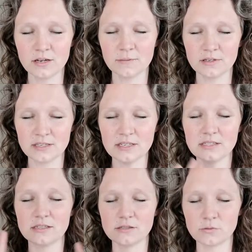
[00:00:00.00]
But
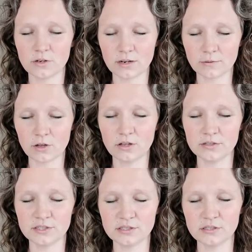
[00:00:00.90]
this is what I'm called
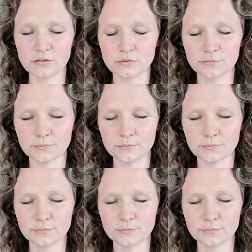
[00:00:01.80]
to do.